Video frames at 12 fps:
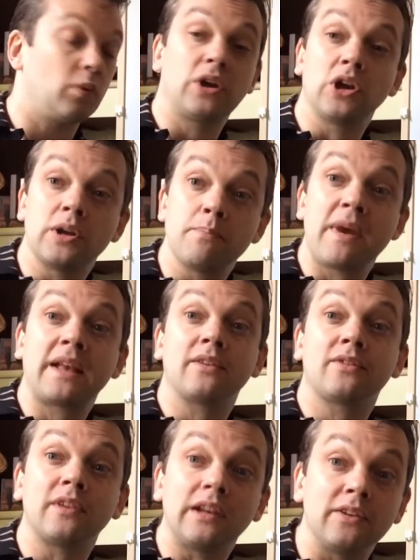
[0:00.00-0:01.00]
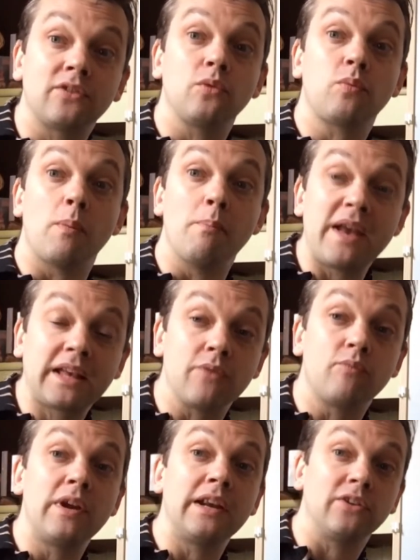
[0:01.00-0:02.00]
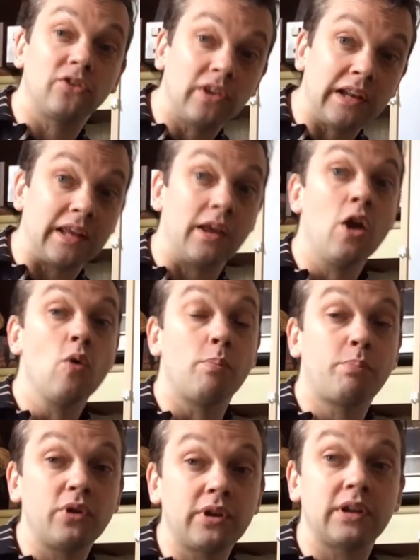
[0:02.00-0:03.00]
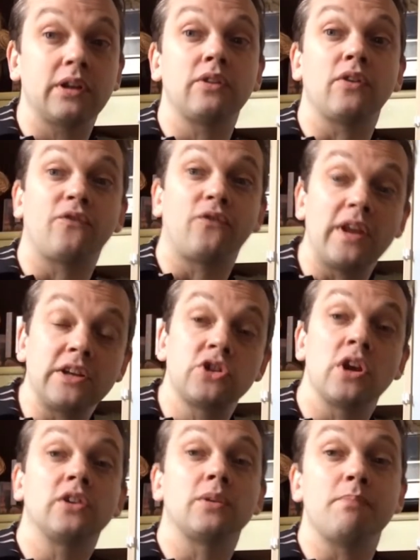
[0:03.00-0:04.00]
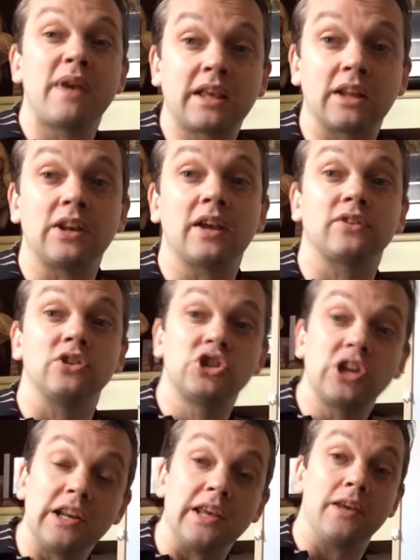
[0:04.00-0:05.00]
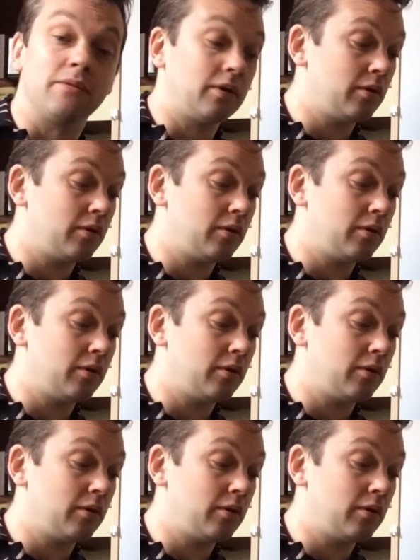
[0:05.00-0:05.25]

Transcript: going to make a silly soup. We'll make it really silly. We'll put it in the fridge to make it nice and chilly.